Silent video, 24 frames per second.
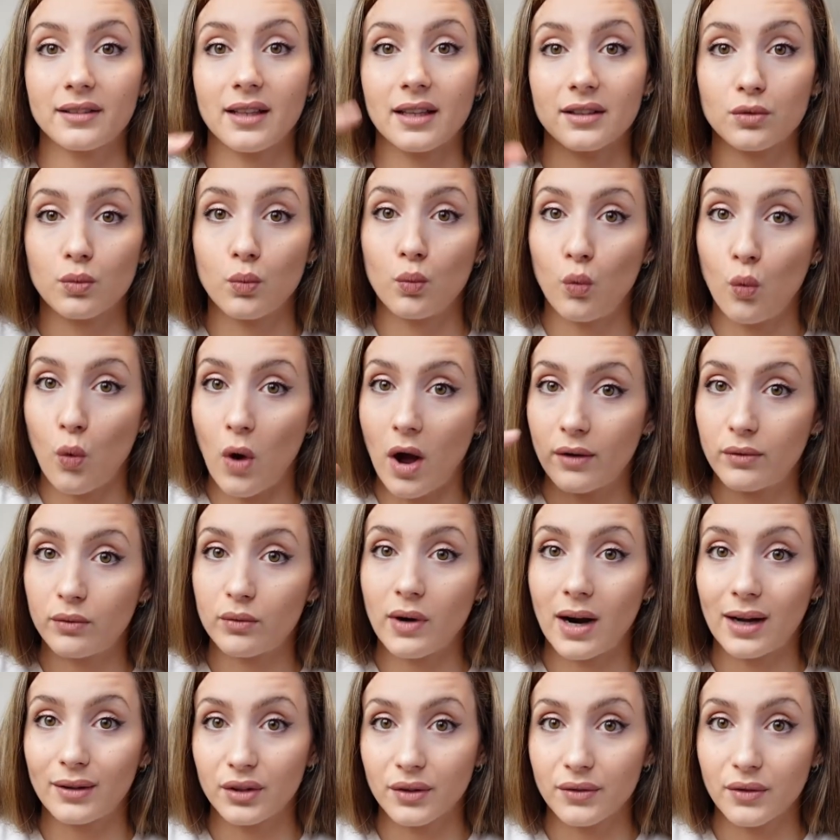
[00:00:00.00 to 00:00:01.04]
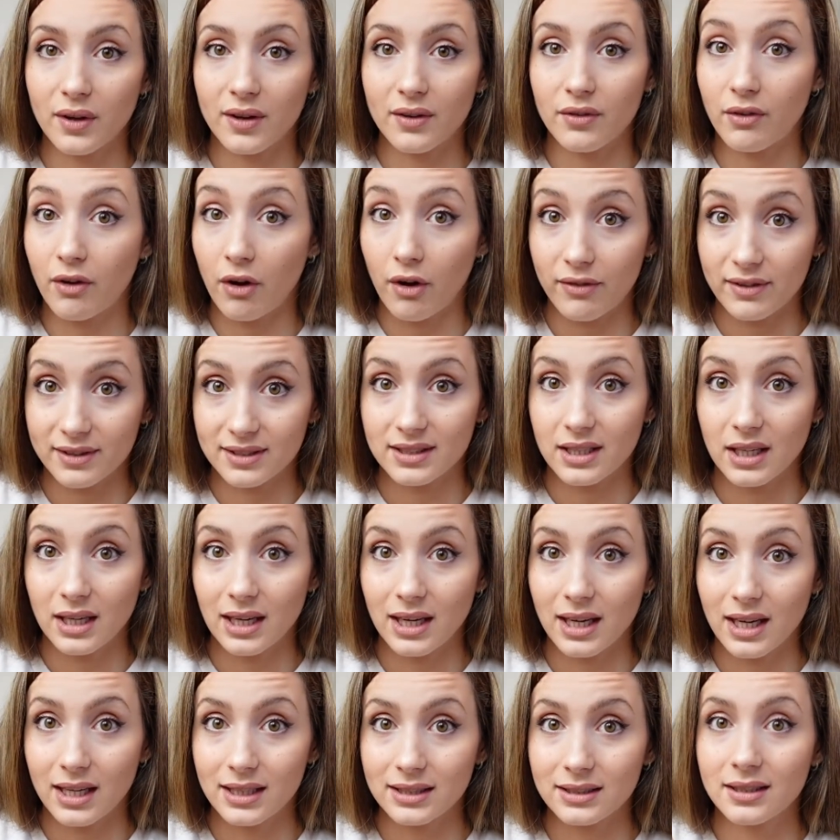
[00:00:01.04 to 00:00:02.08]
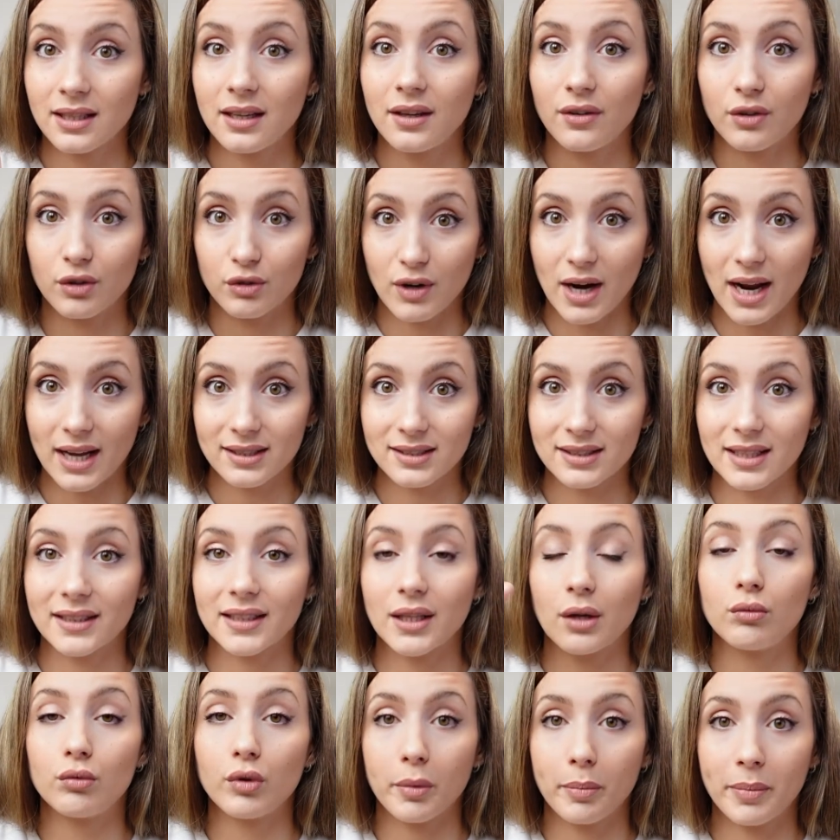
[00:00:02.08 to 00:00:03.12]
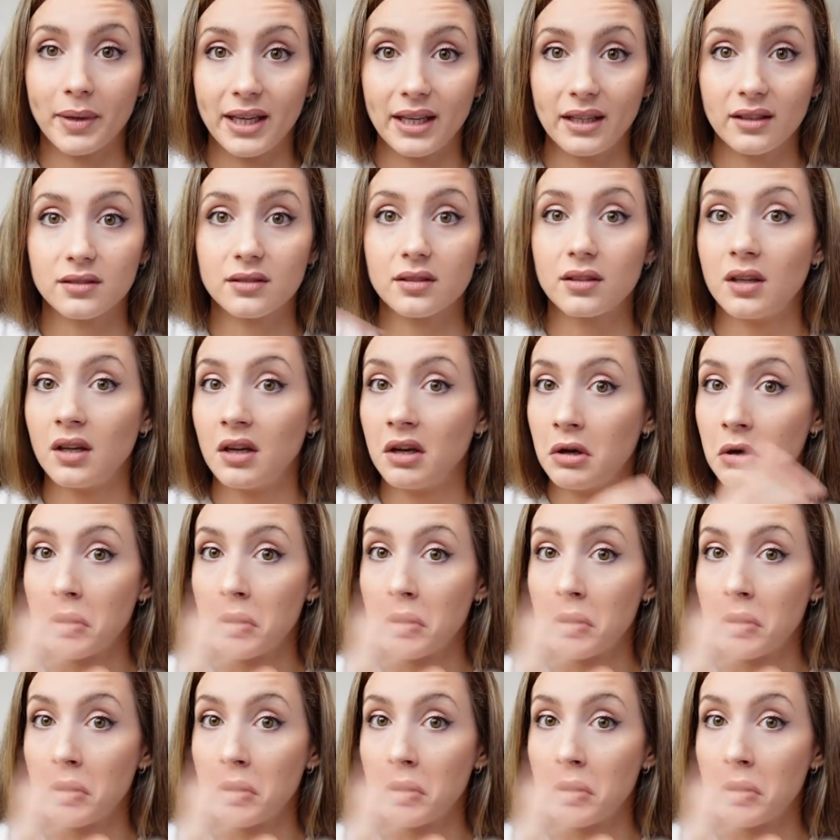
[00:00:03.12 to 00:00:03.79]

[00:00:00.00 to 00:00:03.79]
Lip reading: that's one round of a circuit, rest and then repeat